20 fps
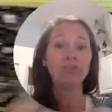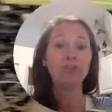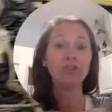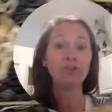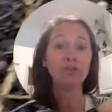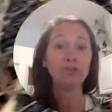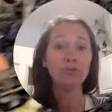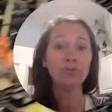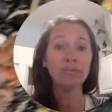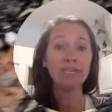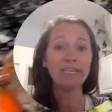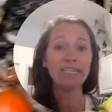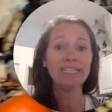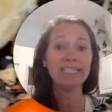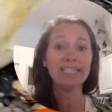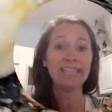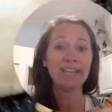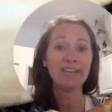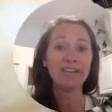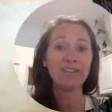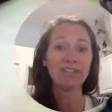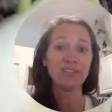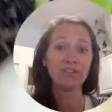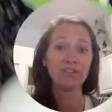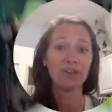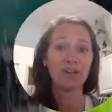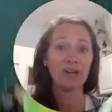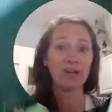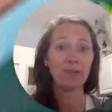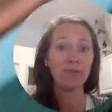too many snails in your
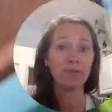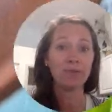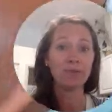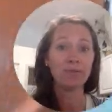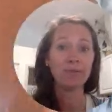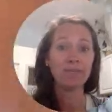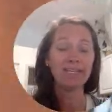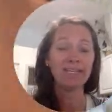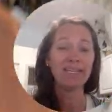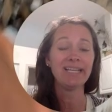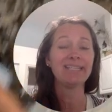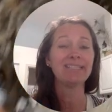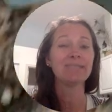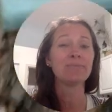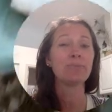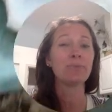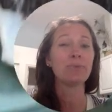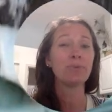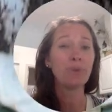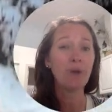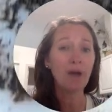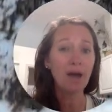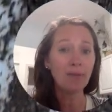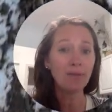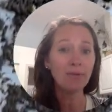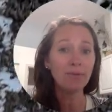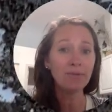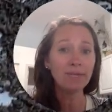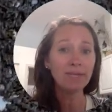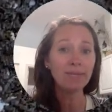compost bin, it's
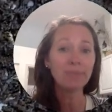probably